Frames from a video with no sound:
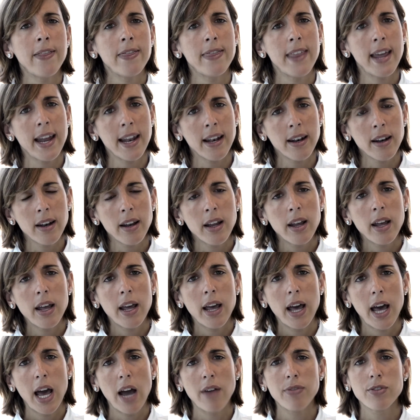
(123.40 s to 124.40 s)
and then
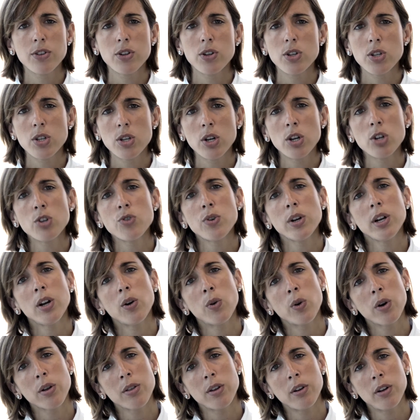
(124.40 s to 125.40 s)
after surgery,
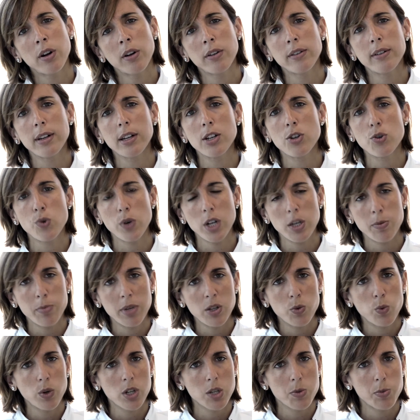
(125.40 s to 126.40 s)
orthodontic
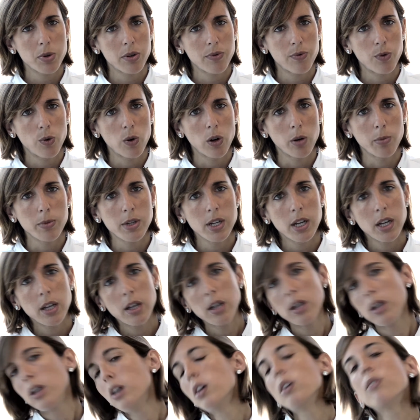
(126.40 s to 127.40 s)
treatment was performed.
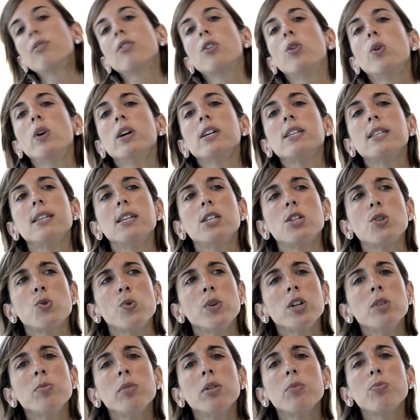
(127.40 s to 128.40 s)
Of course, this
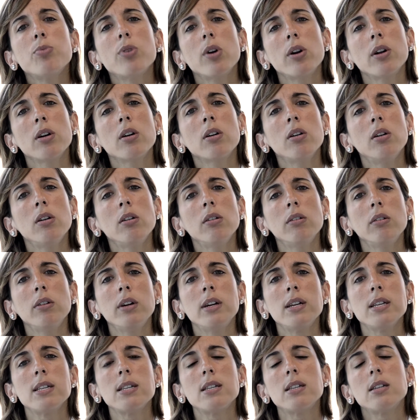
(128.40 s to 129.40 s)
treatment protocol
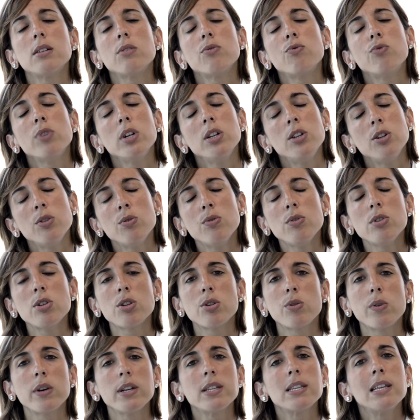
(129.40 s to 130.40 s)
is
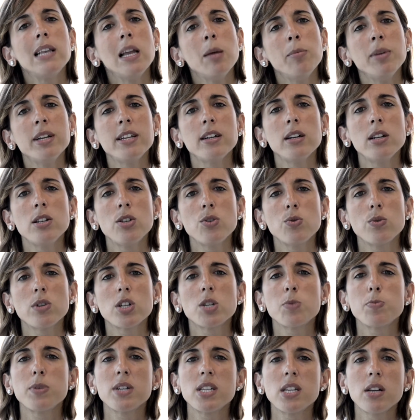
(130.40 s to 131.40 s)
reduced or is limited to a
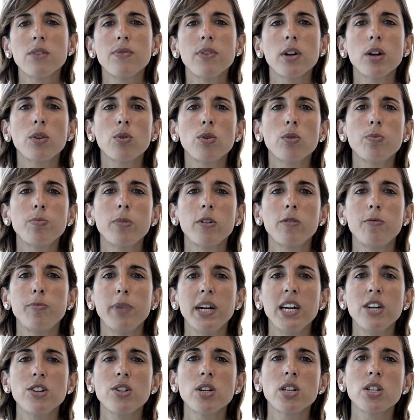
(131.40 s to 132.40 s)
specific group of
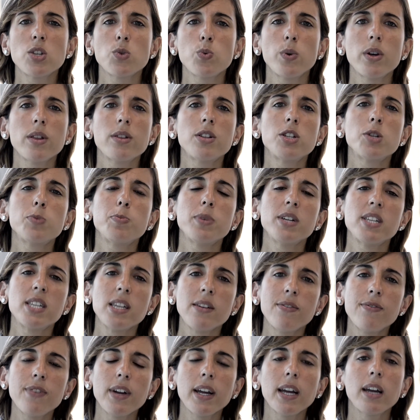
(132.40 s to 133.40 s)
patients with
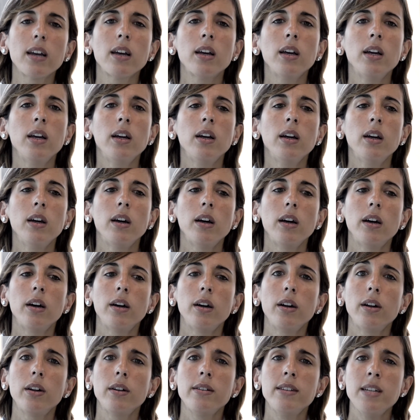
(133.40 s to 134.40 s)
specific
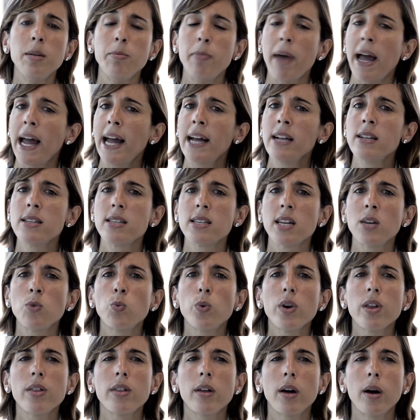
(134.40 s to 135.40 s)
demands
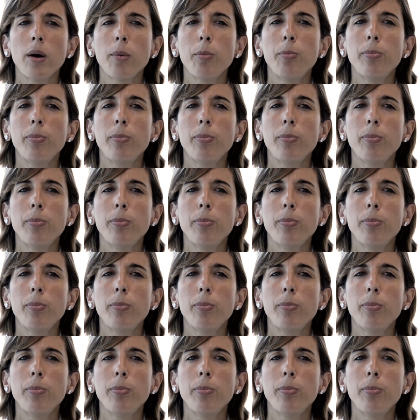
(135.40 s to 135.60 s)
and with